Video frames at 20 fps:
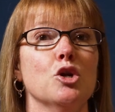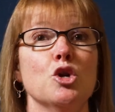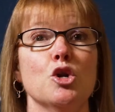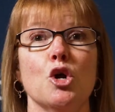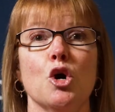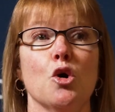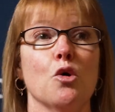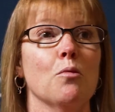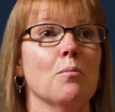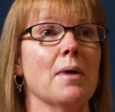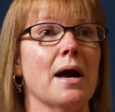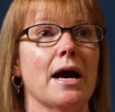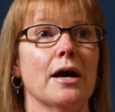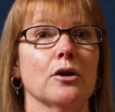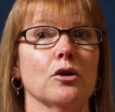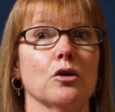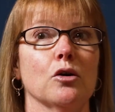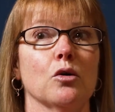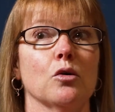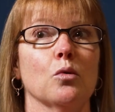no
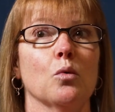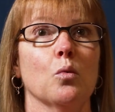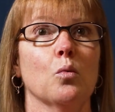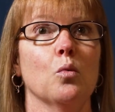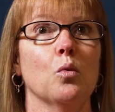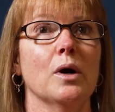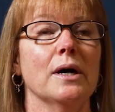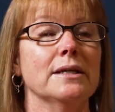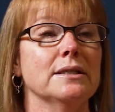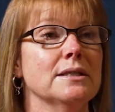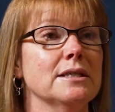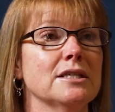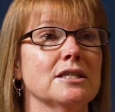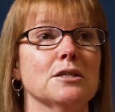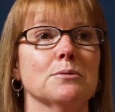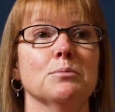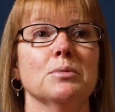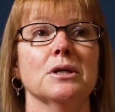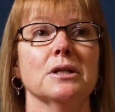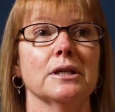matter what
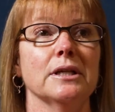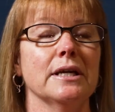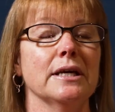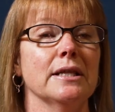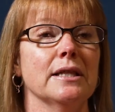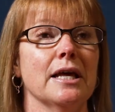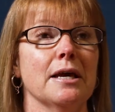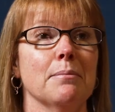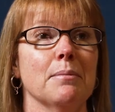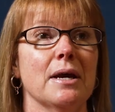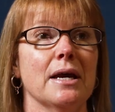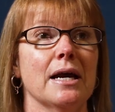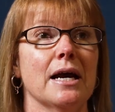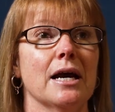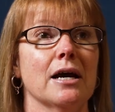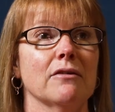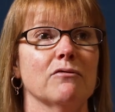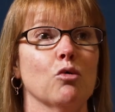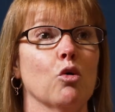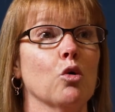disability they may
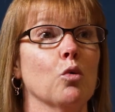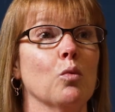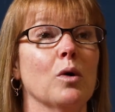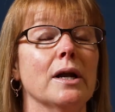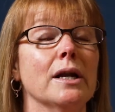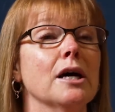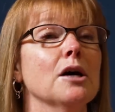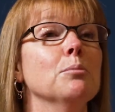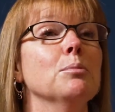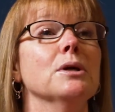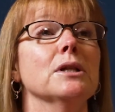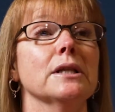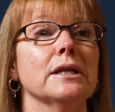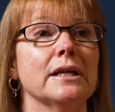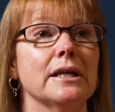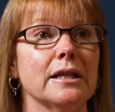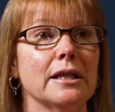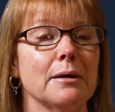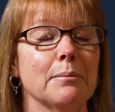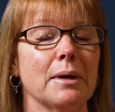have or what
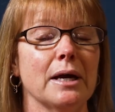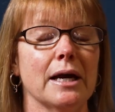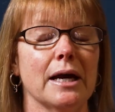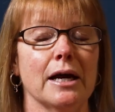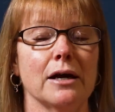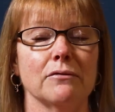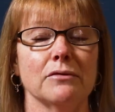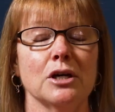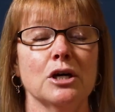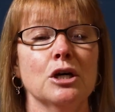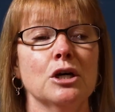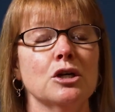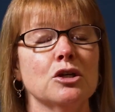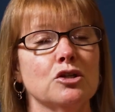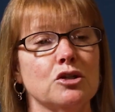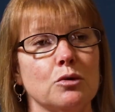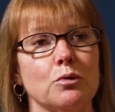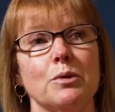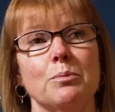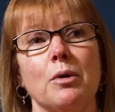ability they may have.
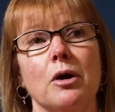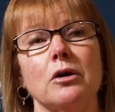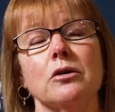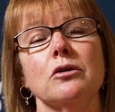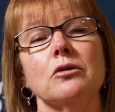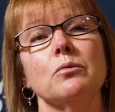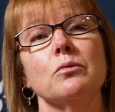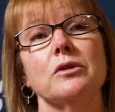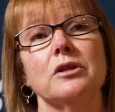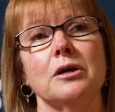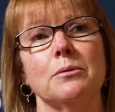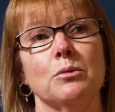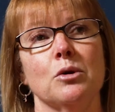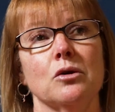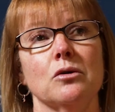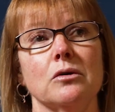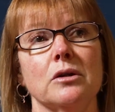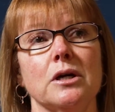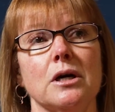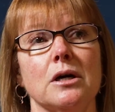So we partnered with them
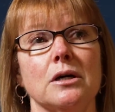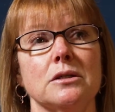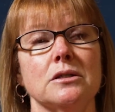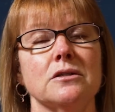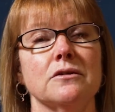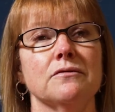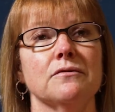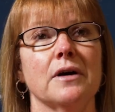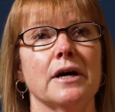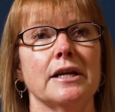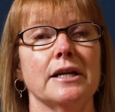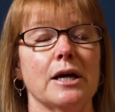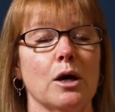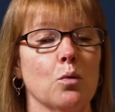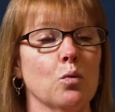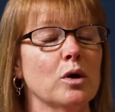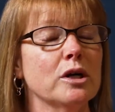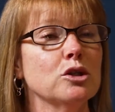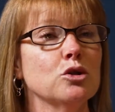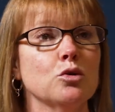early on to find
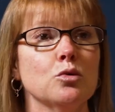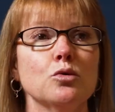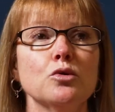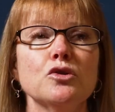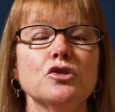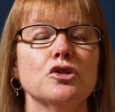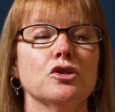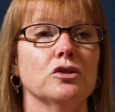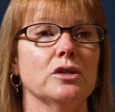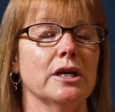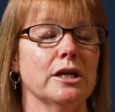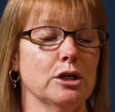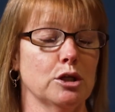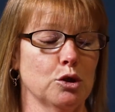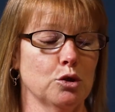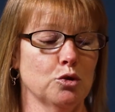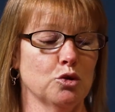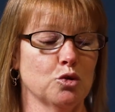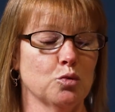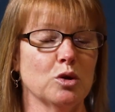out what tools do they
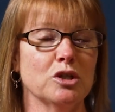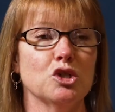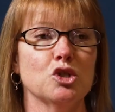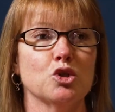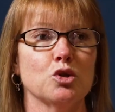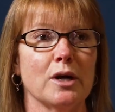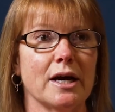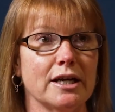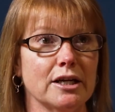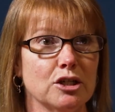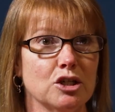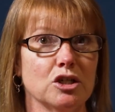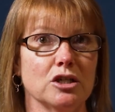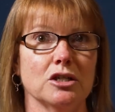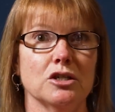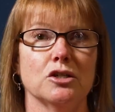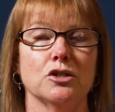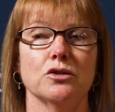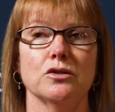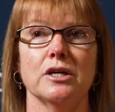use, what
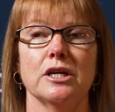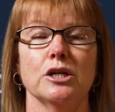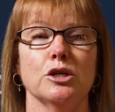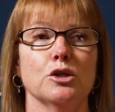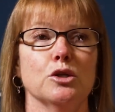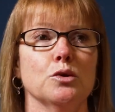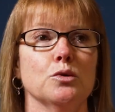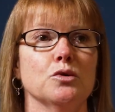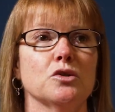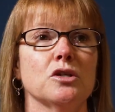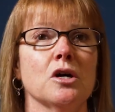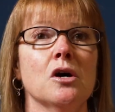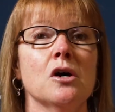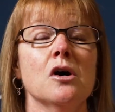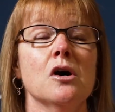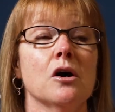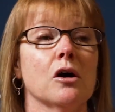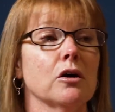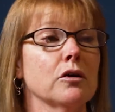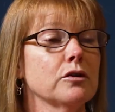strategies do they use,
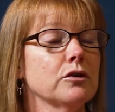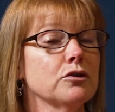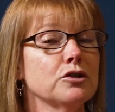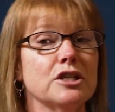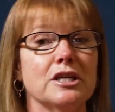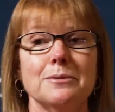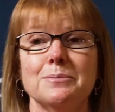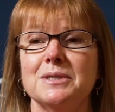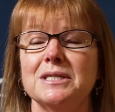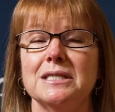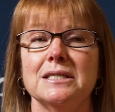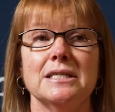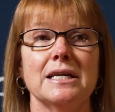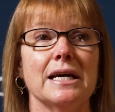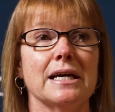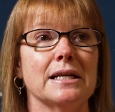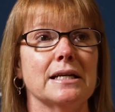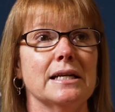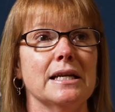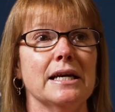are there tips and
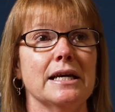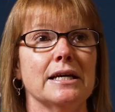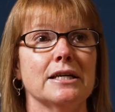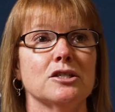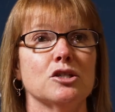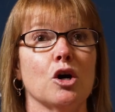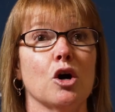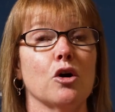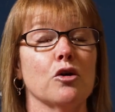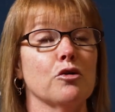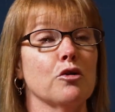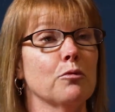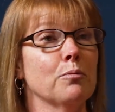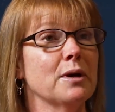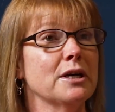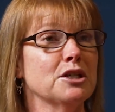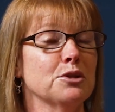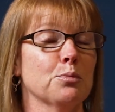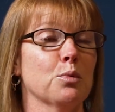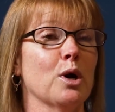techniques, are there
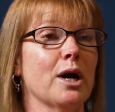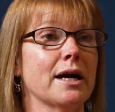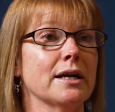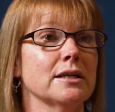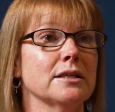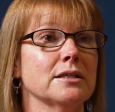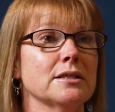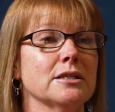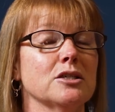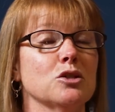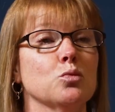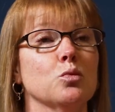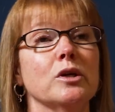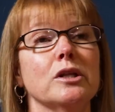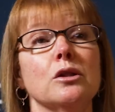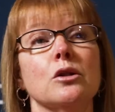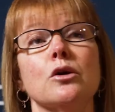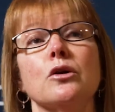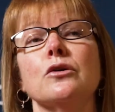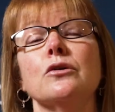best practices. We
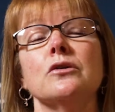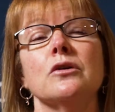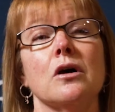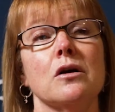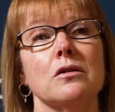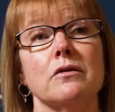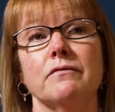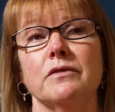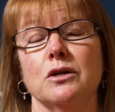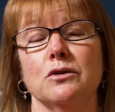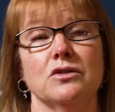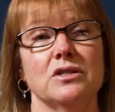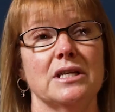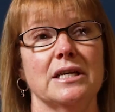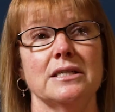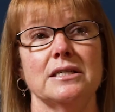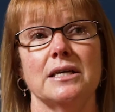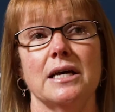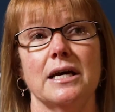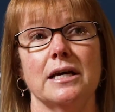learned all of those
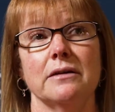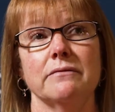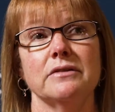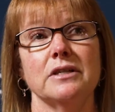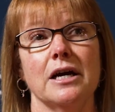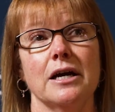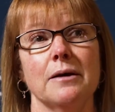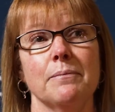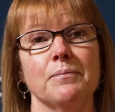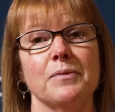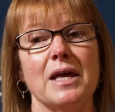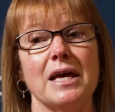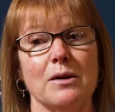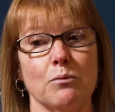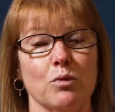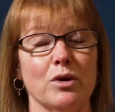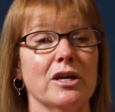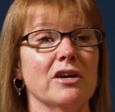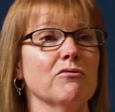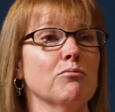things ahead of time
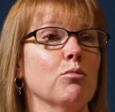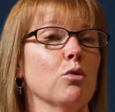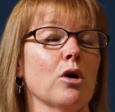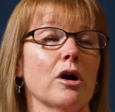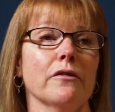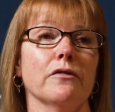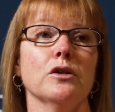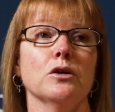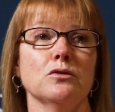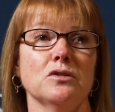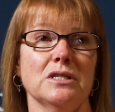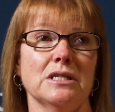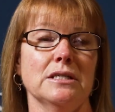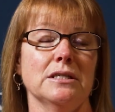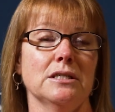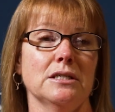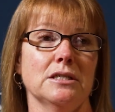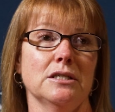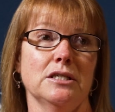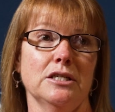and we have brought those
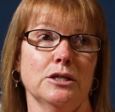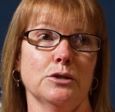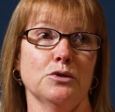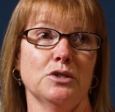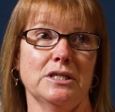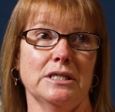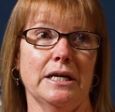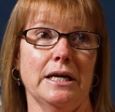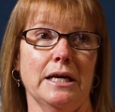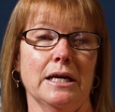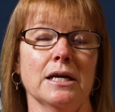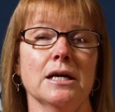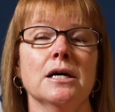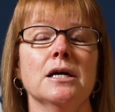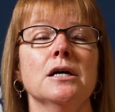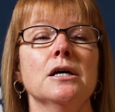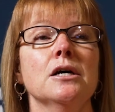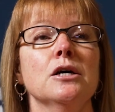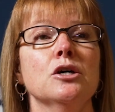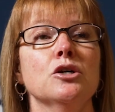into D O C.
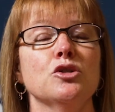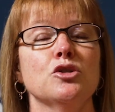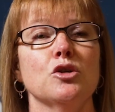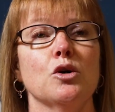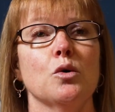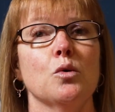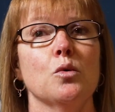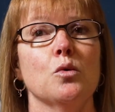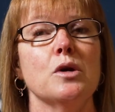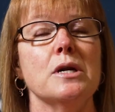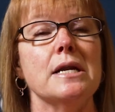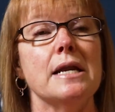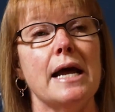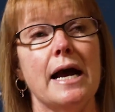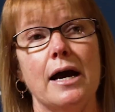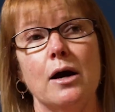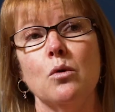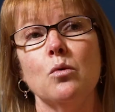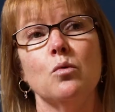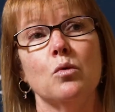So
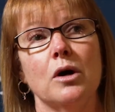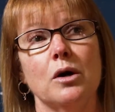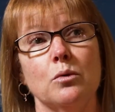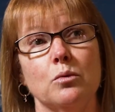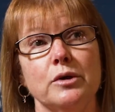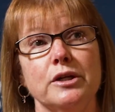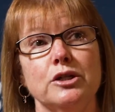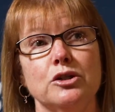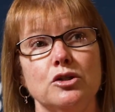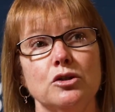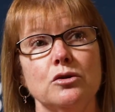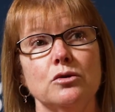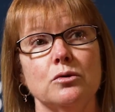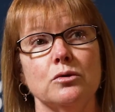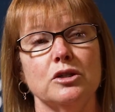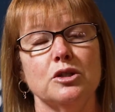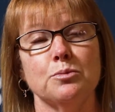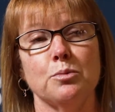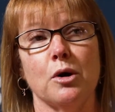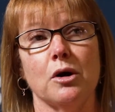now what we
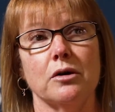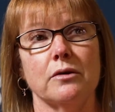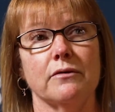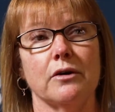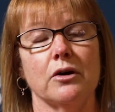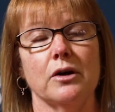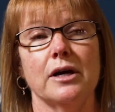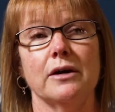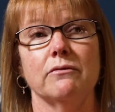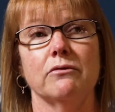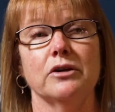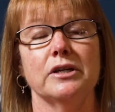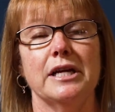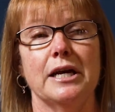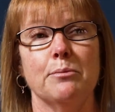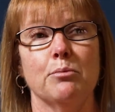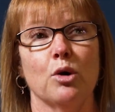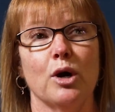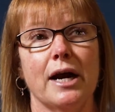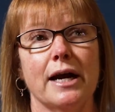do as part of our
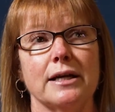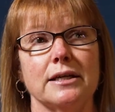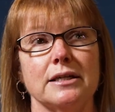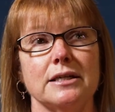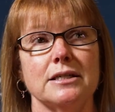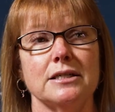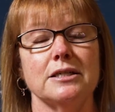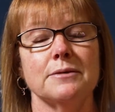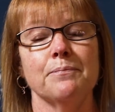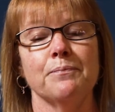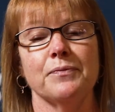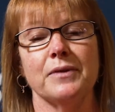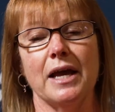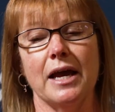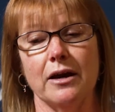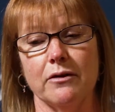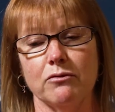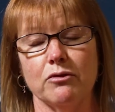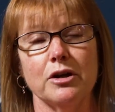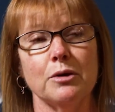everyday practice,
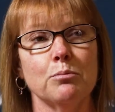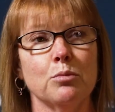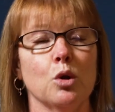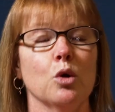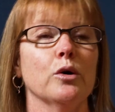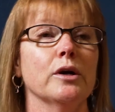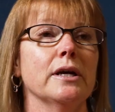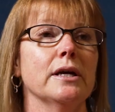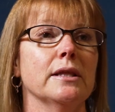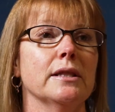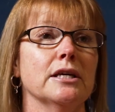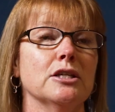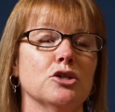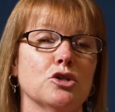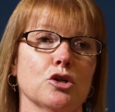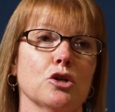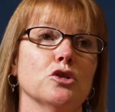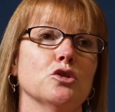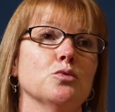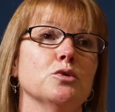every employee that
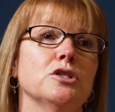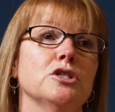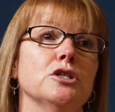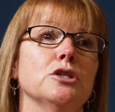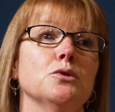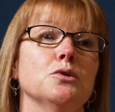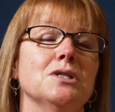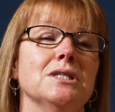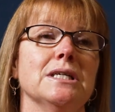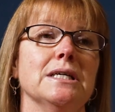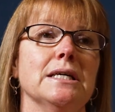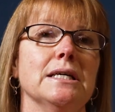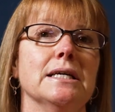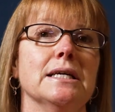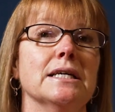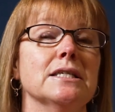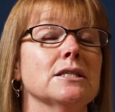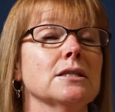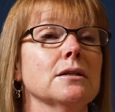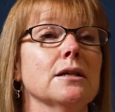starts with D O C
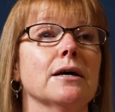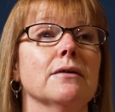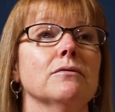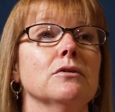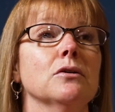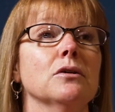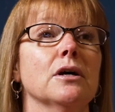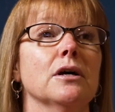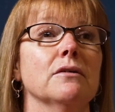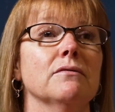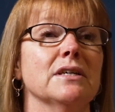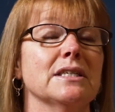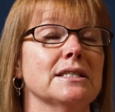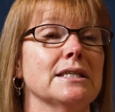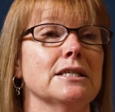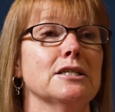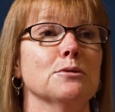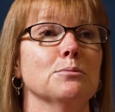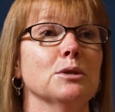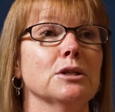gets a level of
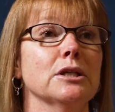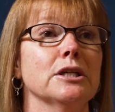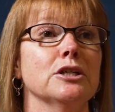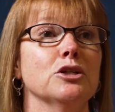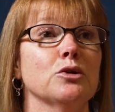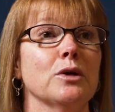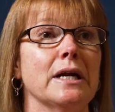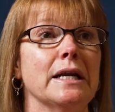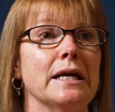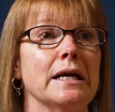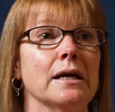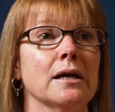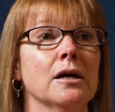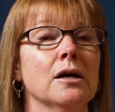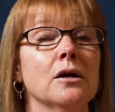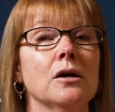accessibility training.